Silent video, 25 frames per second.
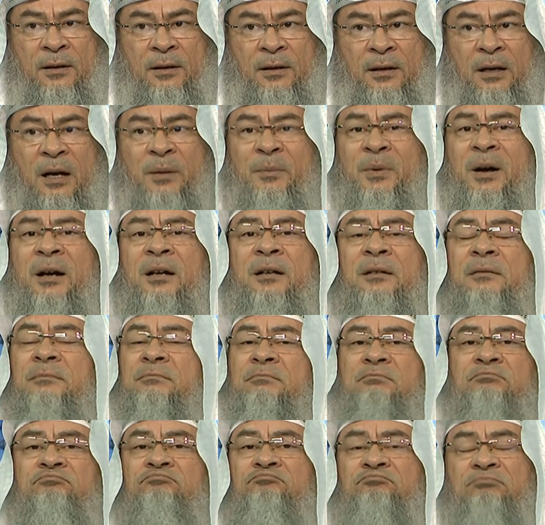among
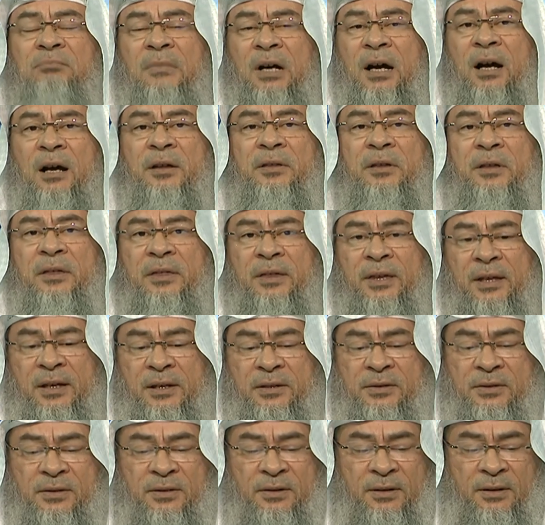other
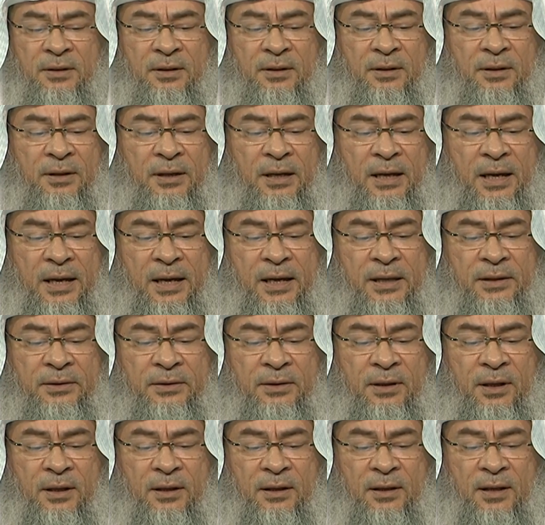things,
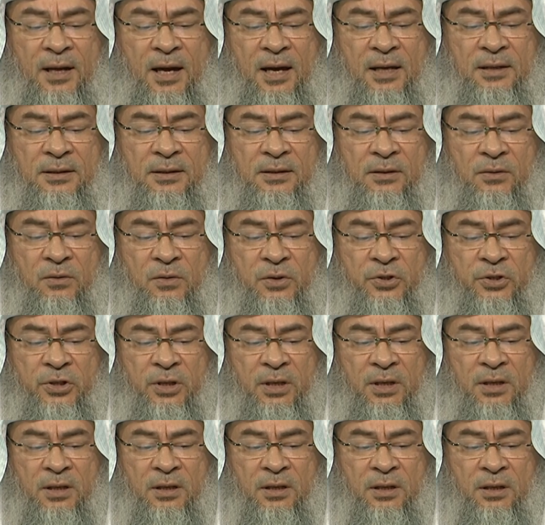and Allah Azza wa
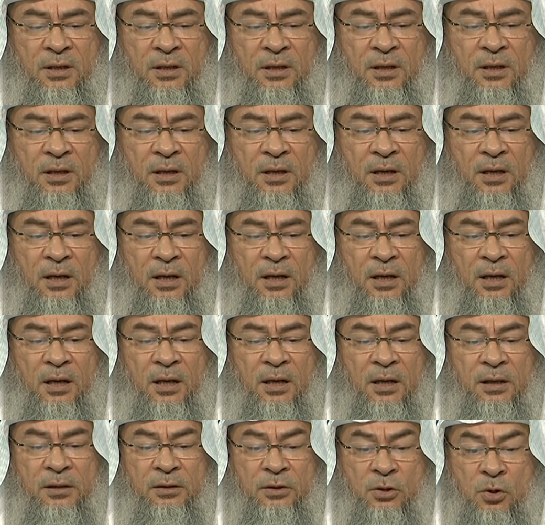Jal
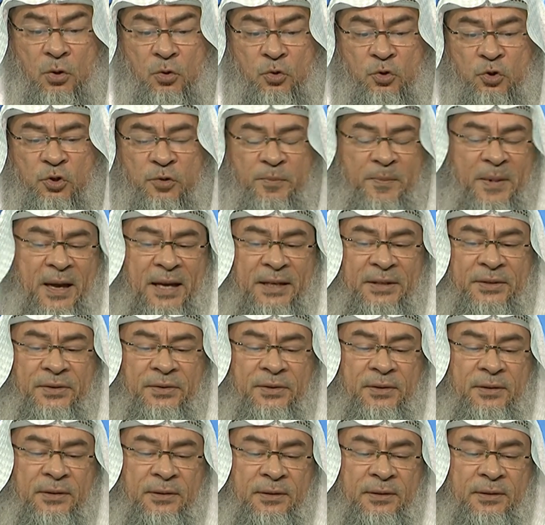knows best.